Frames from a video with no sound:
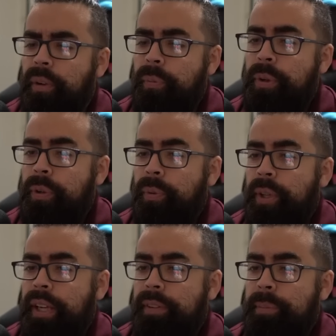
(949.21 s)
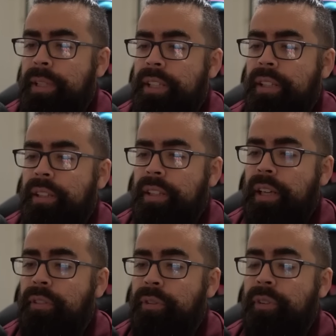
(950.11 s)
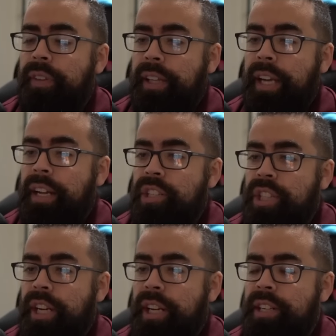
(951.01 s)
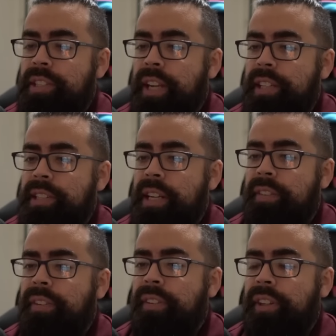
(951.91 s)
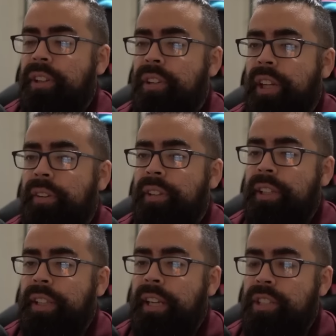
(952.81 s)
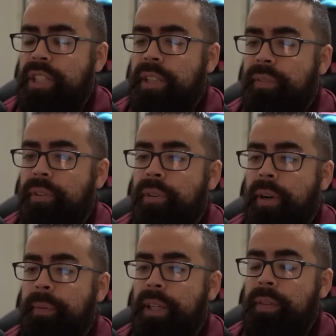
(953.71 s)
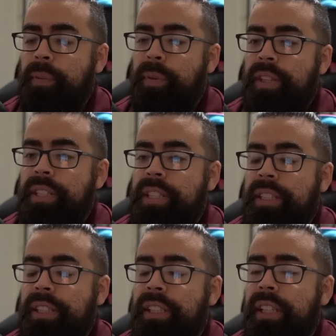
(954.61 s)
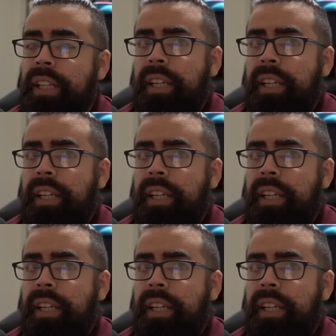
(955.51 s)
We really have to be careful of the catch, and I decide instead of even allowing a catch to come through, I'm going to come in with the DD